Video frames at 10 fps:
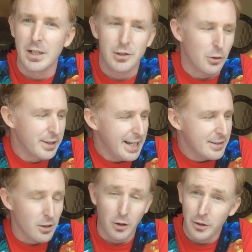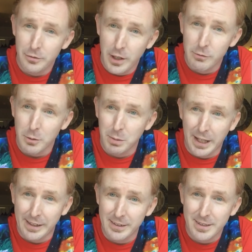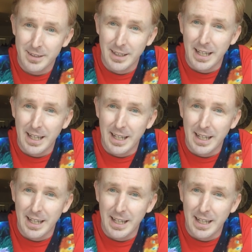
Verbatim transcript: So that's our favorite planet,